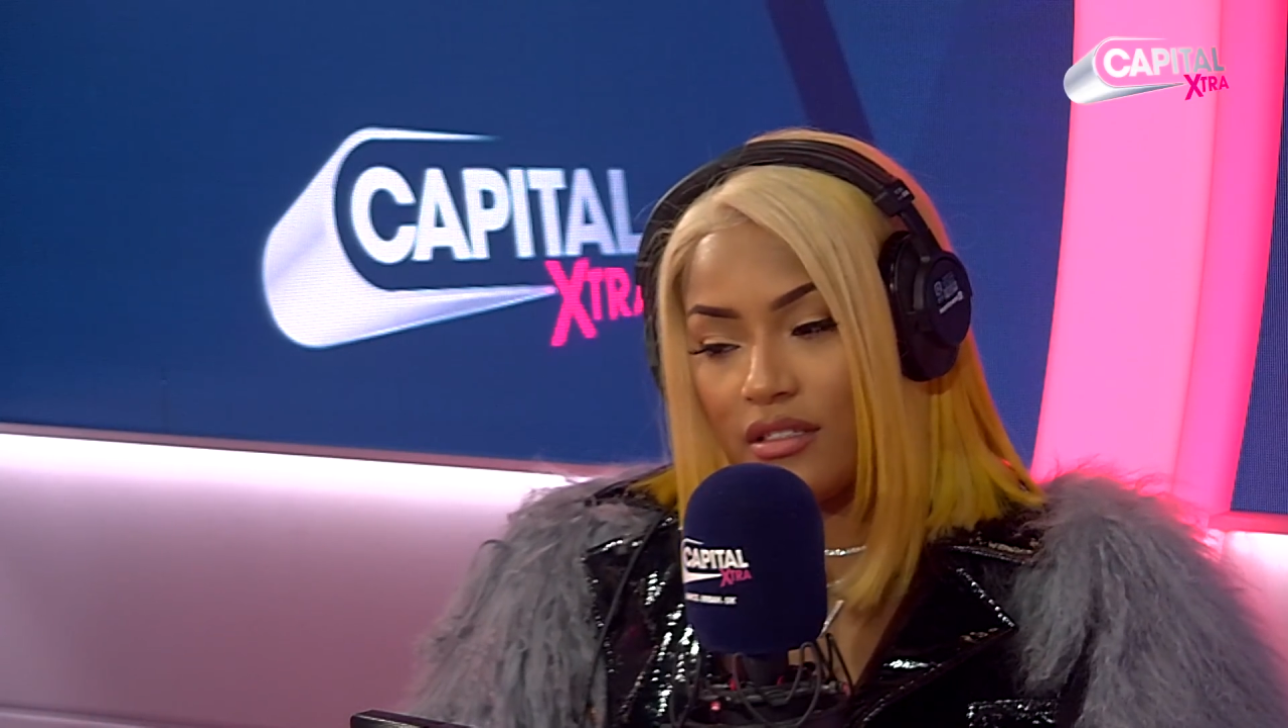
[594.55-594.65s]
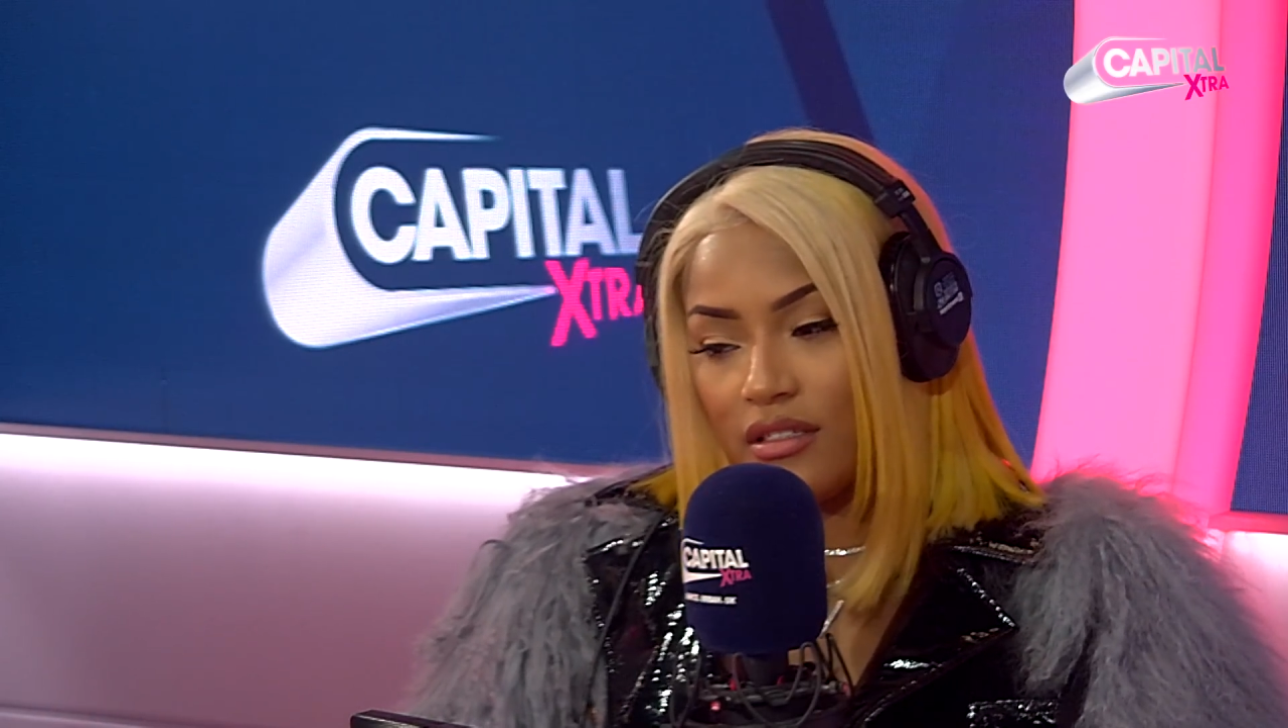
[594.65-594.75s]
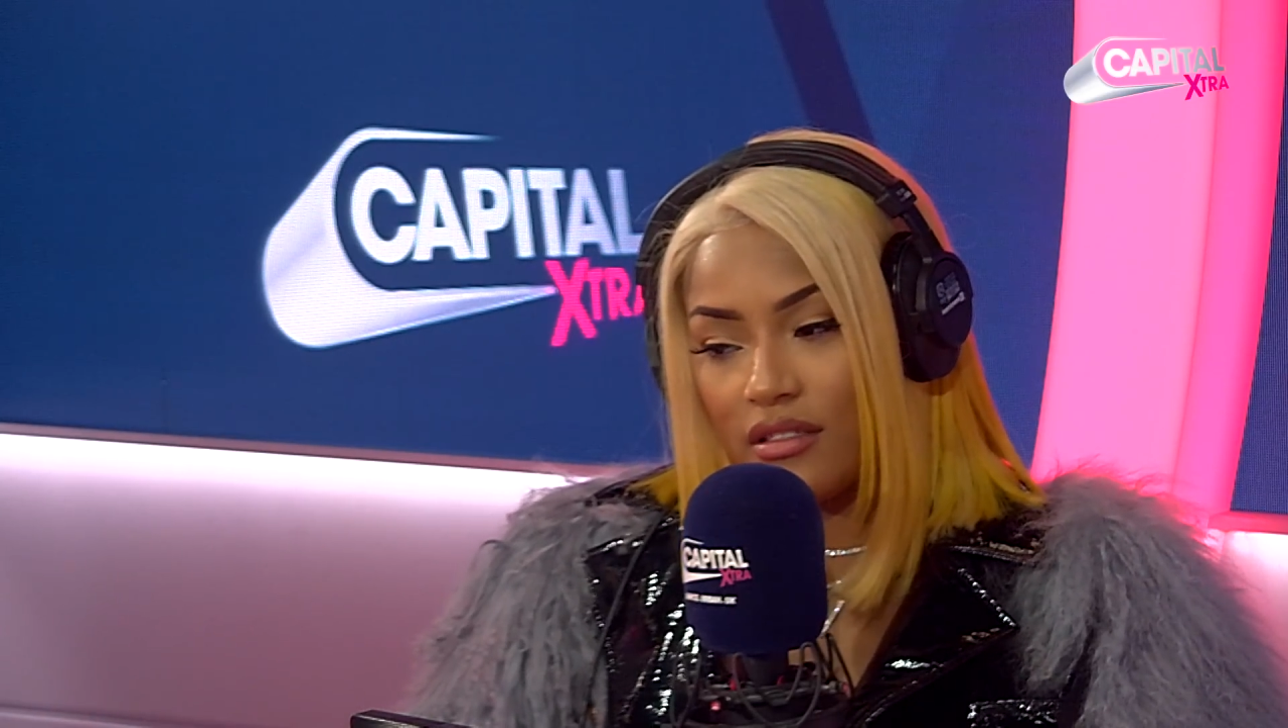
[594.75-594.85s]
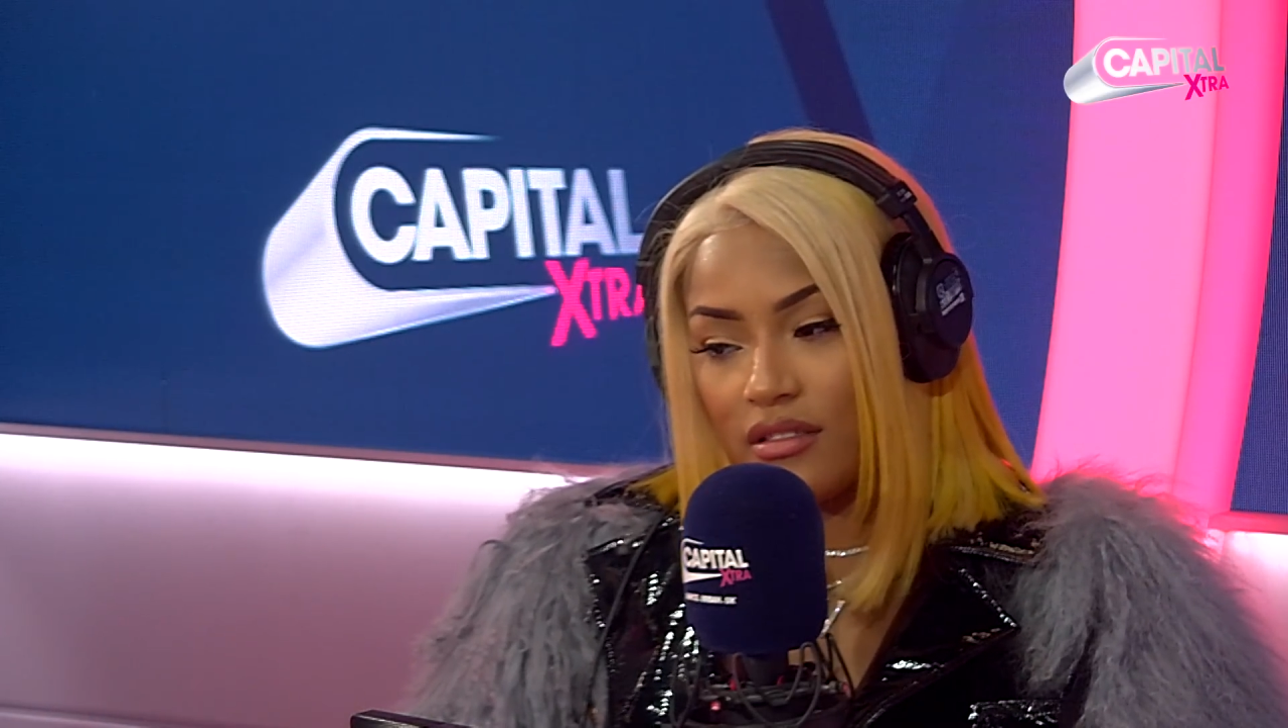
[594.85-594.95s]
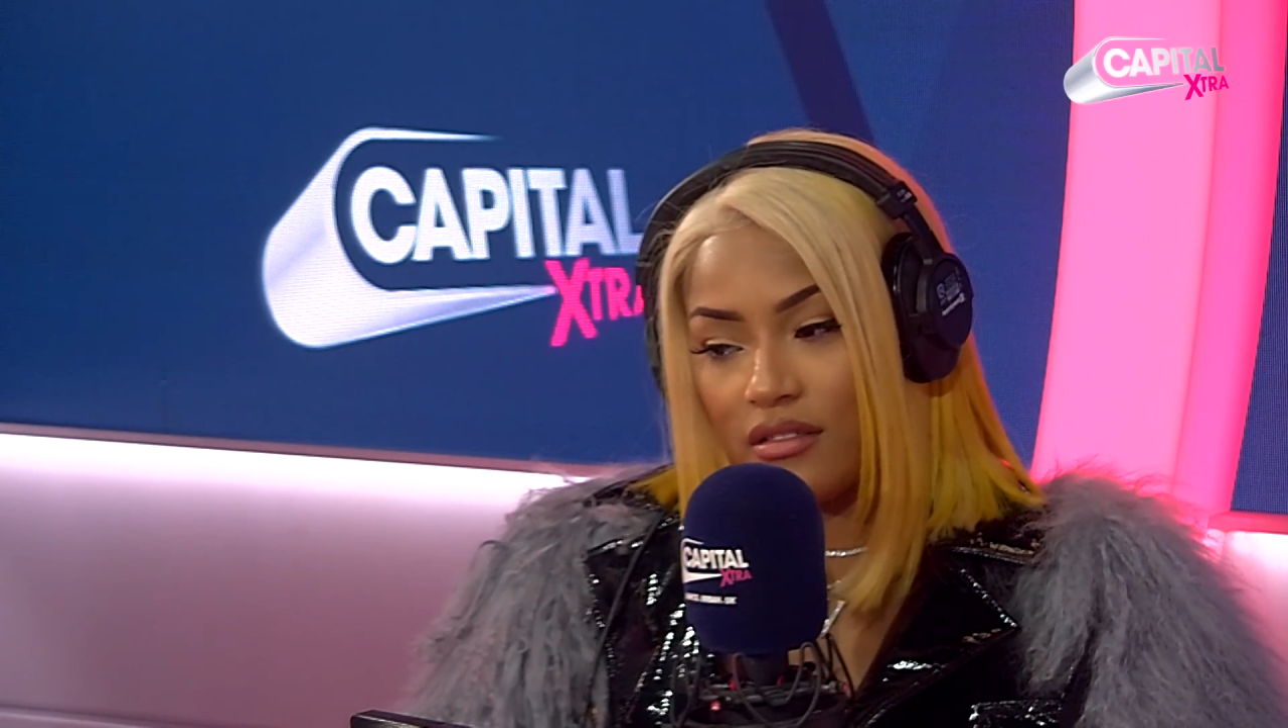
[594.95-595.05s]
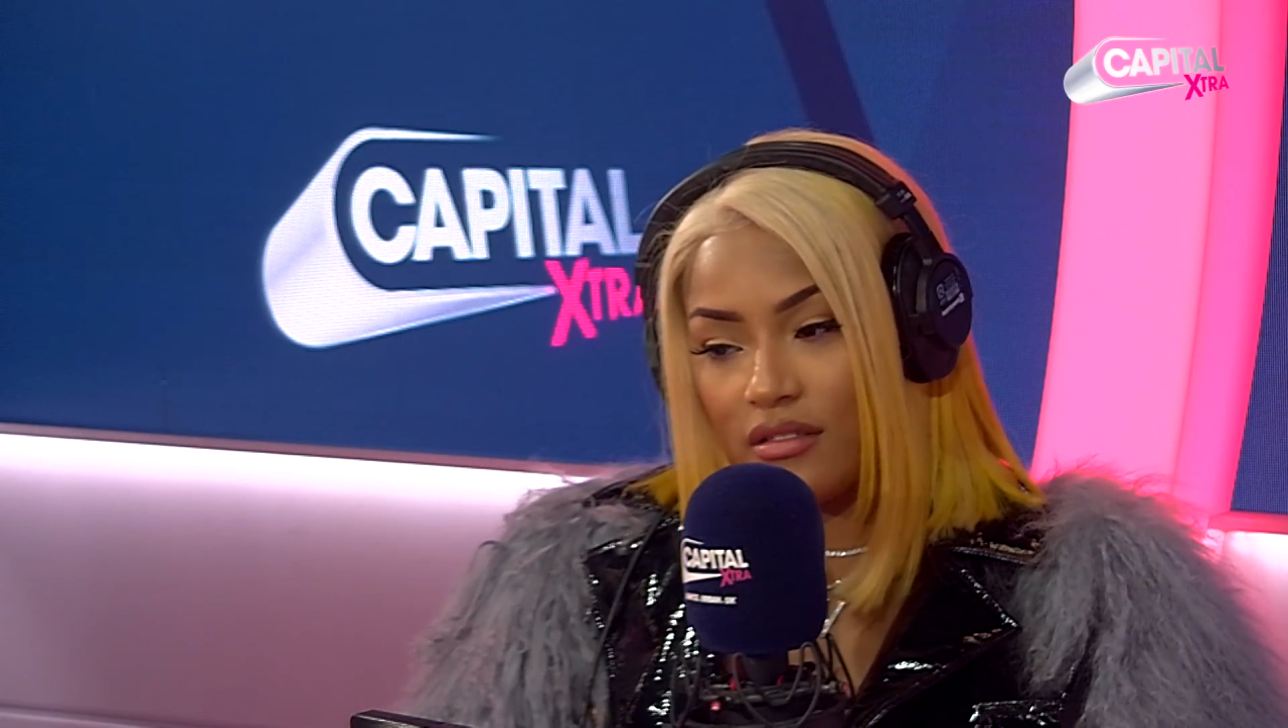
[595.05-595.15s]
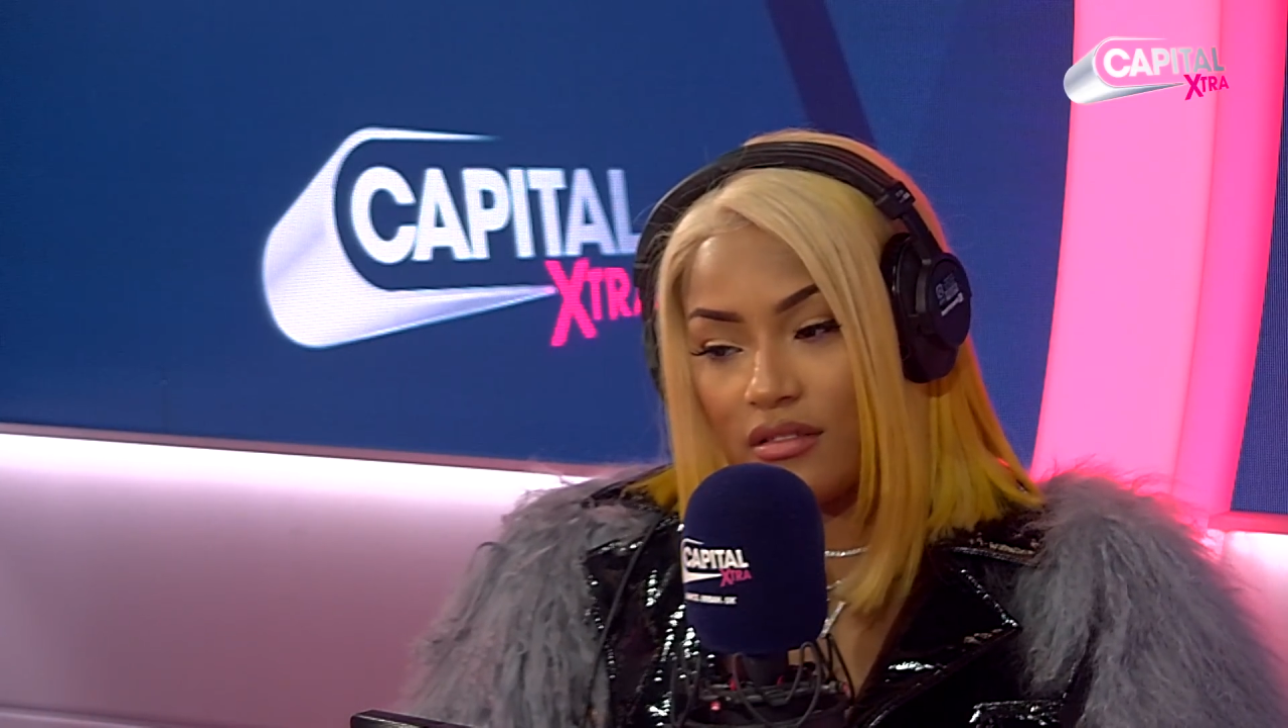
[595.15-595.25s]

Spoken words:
just